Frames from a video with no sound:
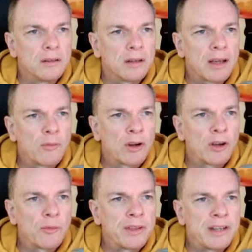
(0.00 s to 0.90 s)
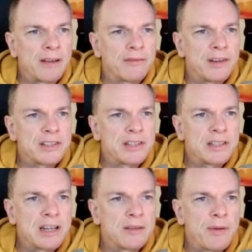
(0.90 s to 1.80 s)
I can't work out where the definition
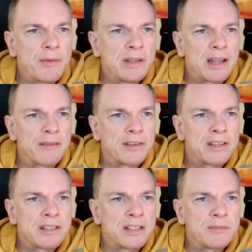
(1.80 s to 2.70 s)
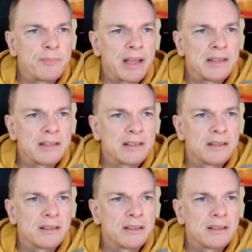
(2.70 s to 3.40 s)
is here. Maybe the definition is bent.